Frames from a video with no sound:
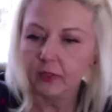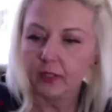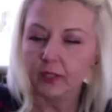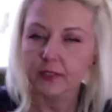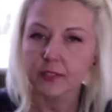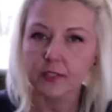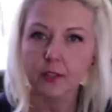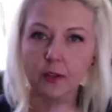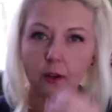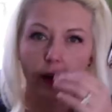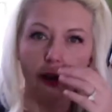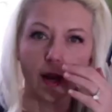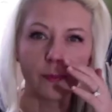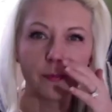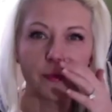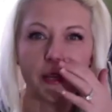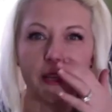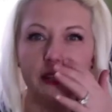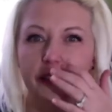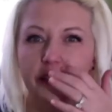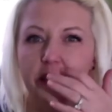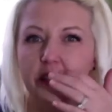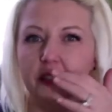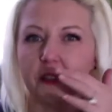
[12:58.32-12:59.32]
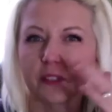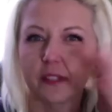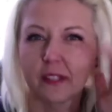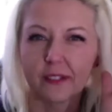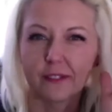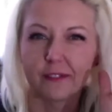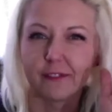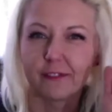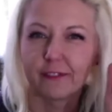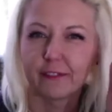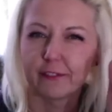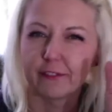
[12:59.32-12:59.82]
So I'm into
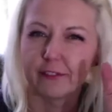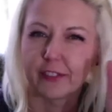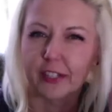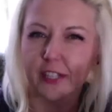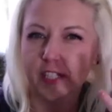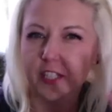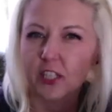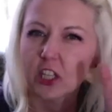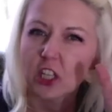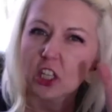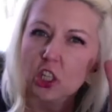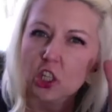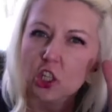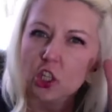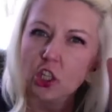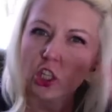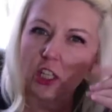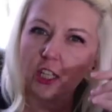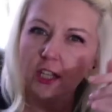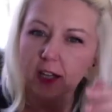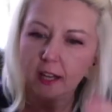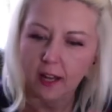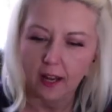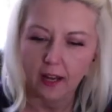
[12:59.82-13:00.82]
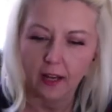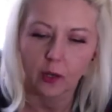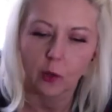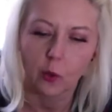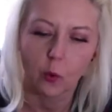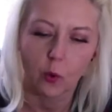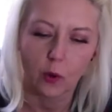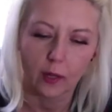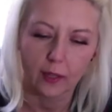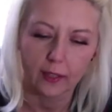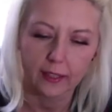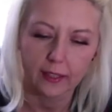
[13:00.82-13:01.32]
the vintagey, high
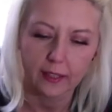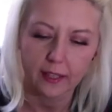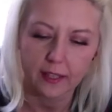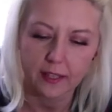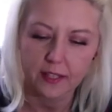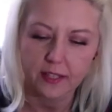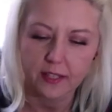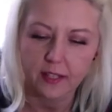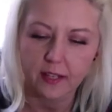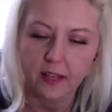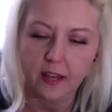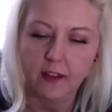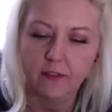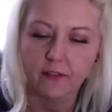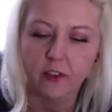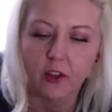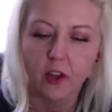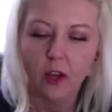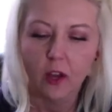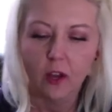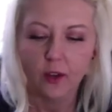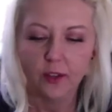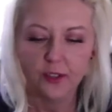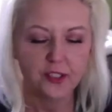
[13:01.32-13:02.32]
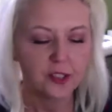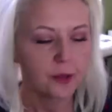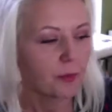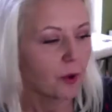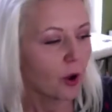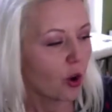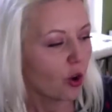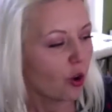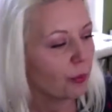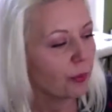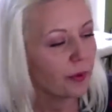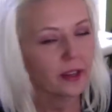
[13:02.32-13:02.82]
quality stuff. So I'm
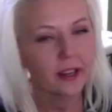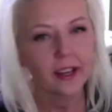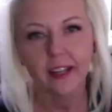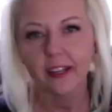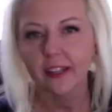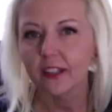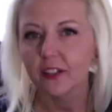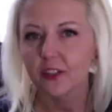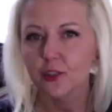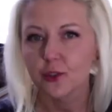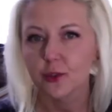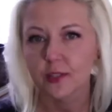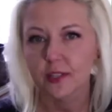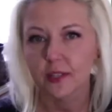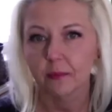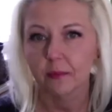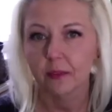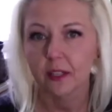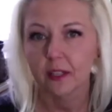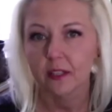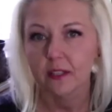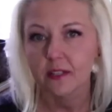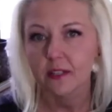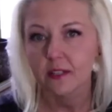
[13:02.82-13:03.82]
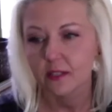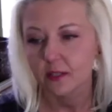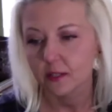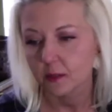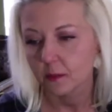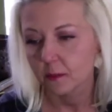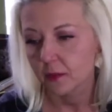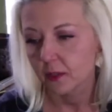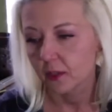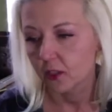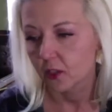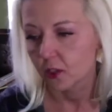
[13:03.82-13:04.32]
hoping I can do something
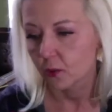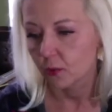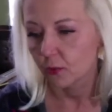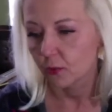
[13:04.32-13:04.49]
similar